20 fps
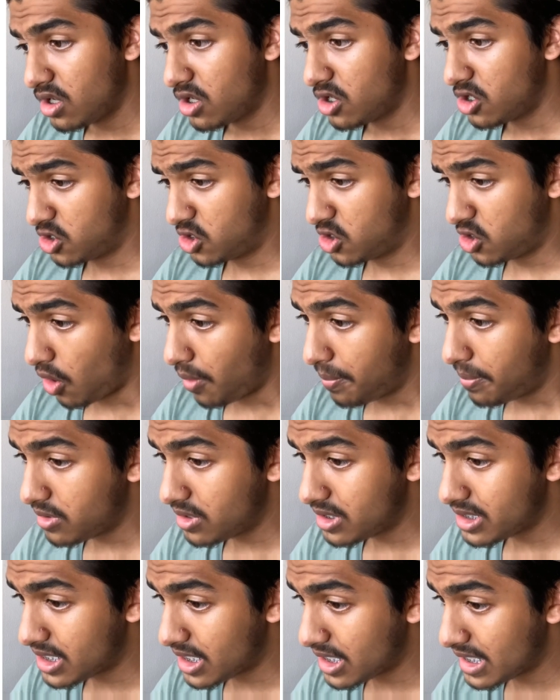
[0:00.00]
Shop on
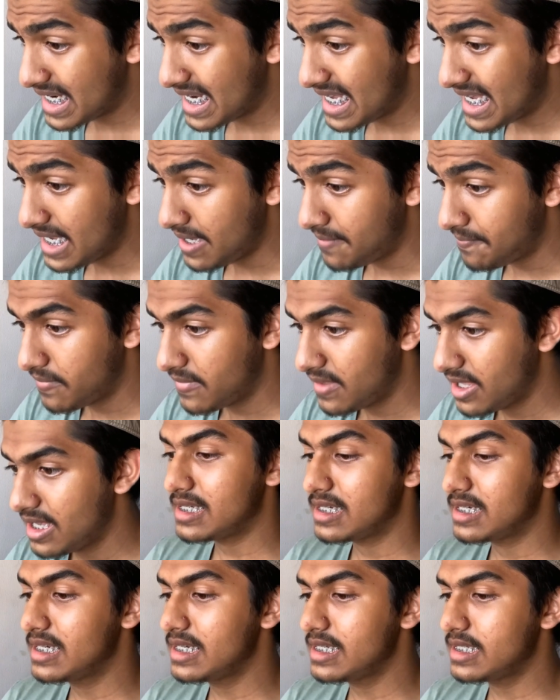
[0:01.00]
a Sunday?
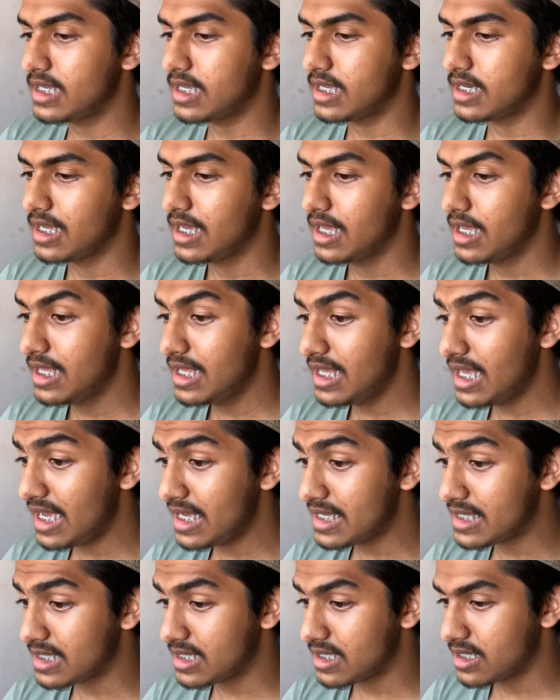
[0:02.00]
She said,
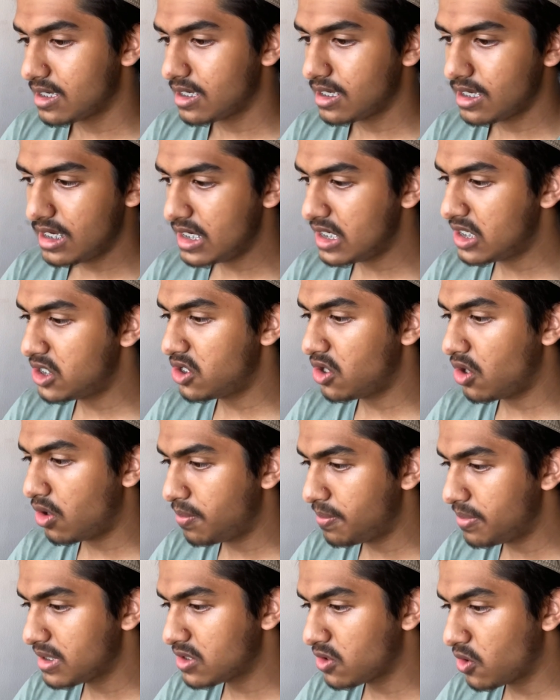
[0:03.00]
yes, his
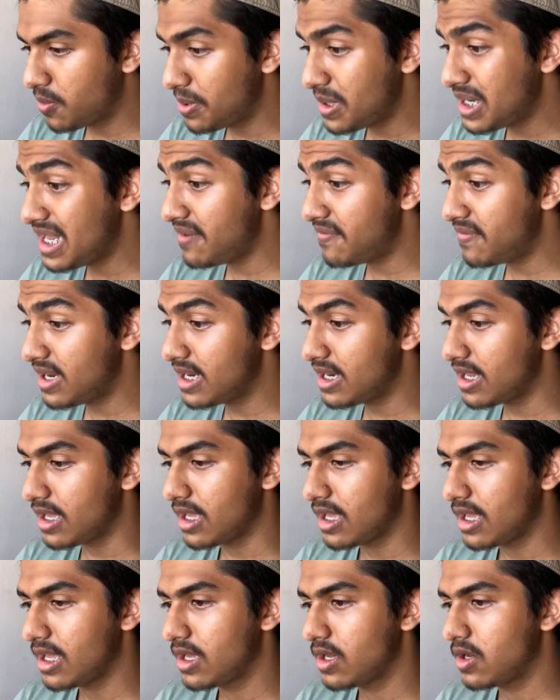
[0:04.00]
shop is open every day.
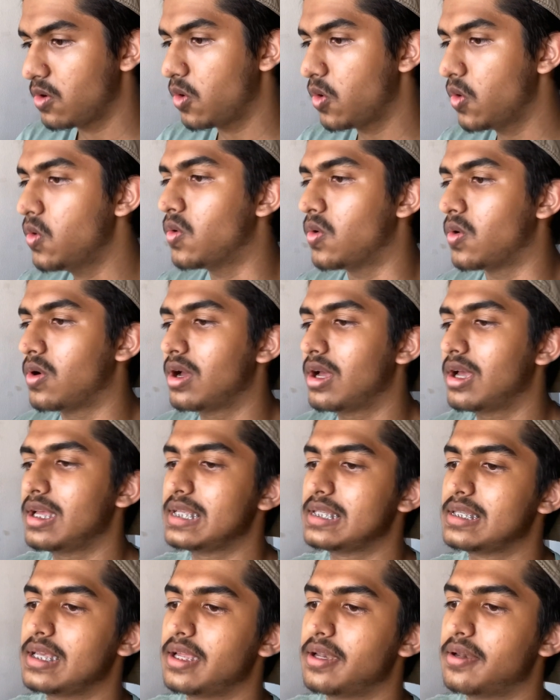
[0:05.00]
Oh, I
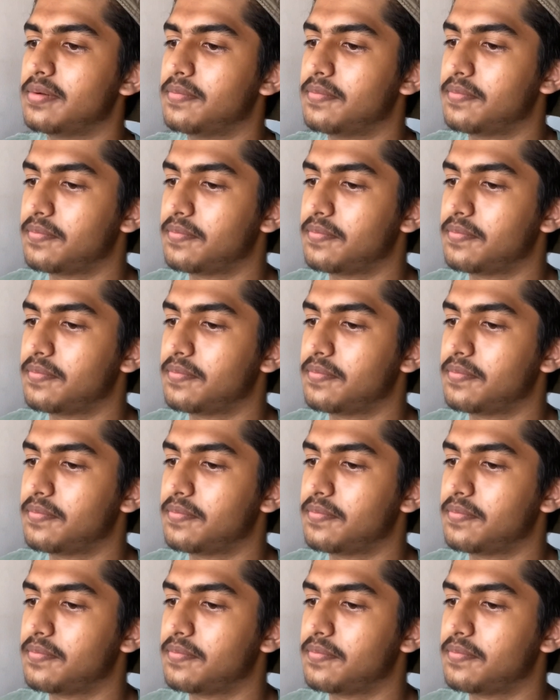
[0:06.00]
said.